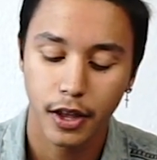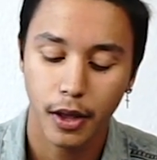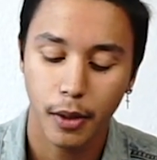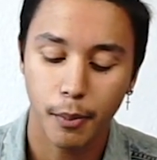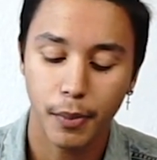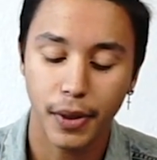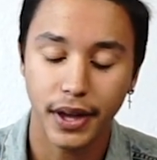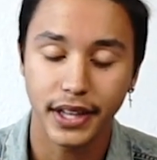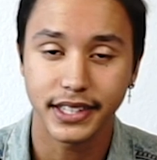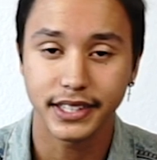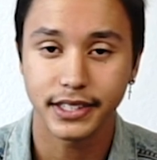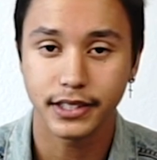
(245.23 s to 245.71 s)

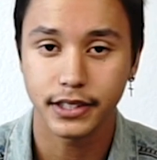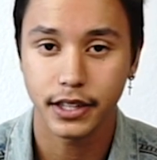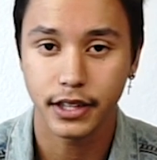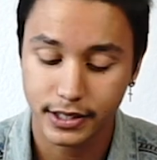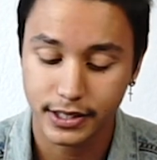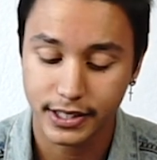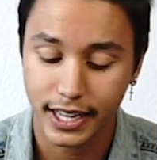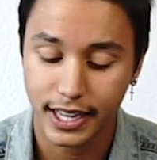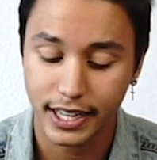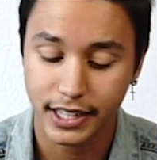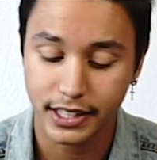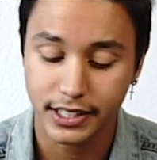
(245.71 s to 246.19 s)
but
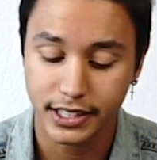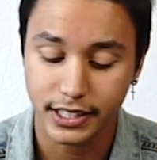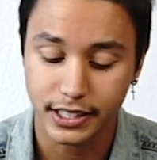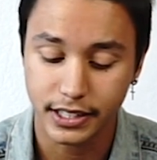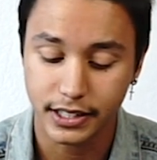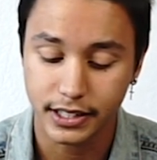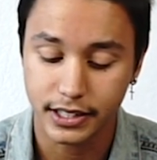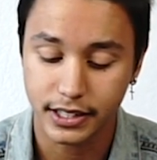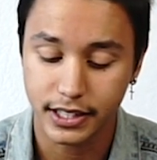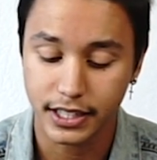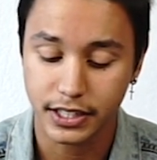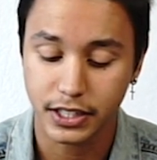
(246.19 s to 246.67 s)

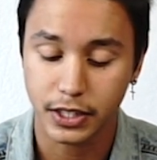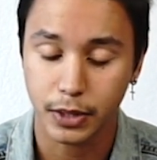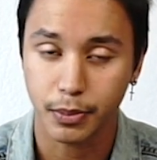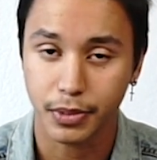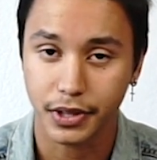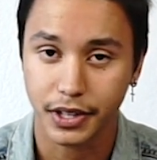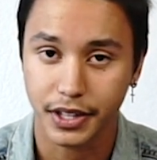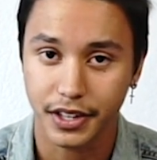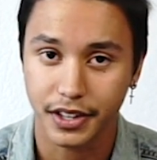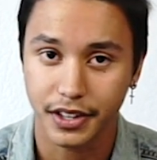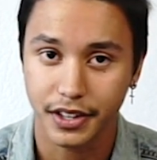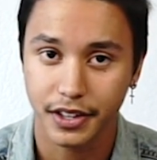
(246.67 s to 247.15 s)
daily
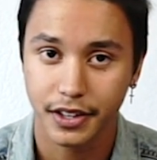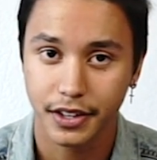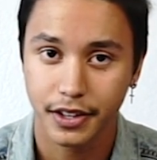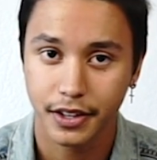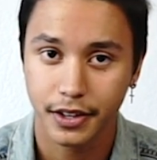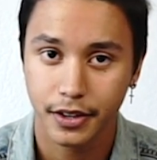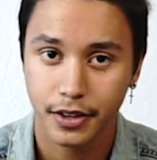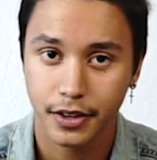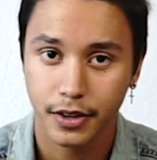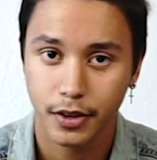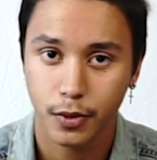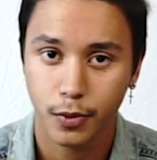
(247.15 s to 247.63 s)
discipline,
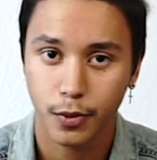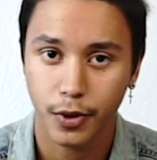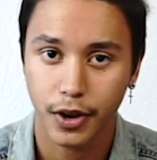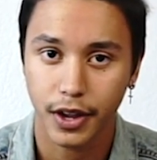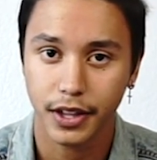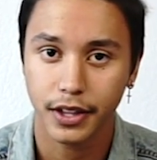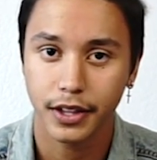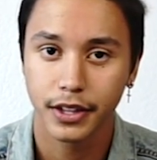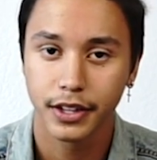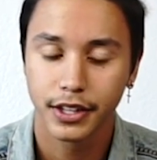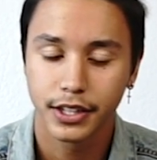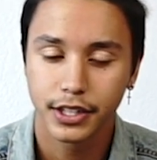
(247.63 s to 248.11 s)

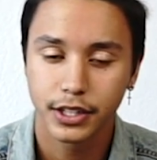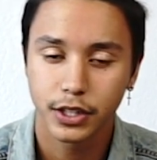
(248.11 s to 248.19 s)
right?